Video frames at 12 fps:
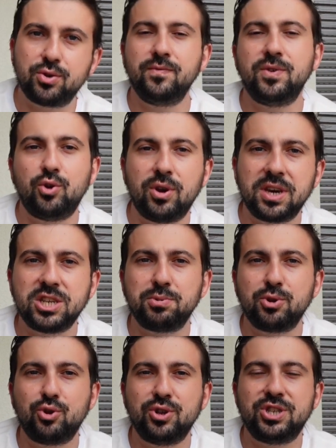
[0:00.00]
Before we
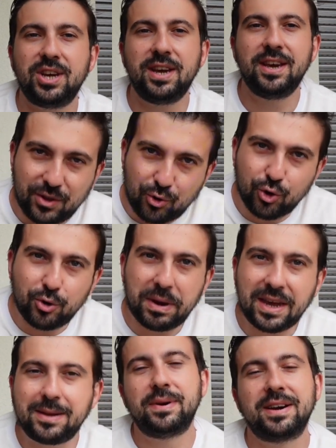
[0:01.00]
start, please like the
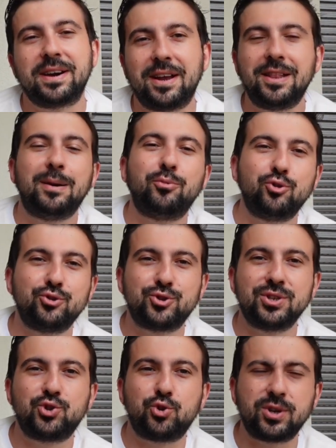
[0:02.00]
video. I would
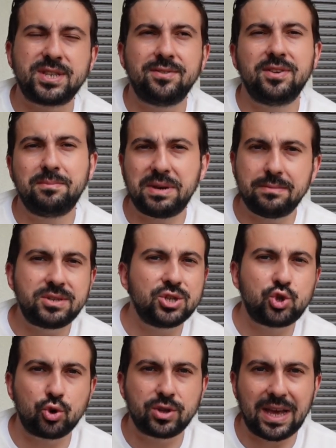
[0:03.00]
be very happy if you
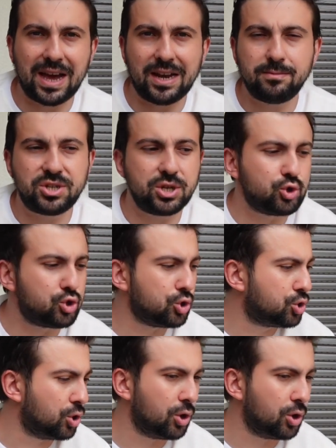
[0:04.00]
subscribe to my channel.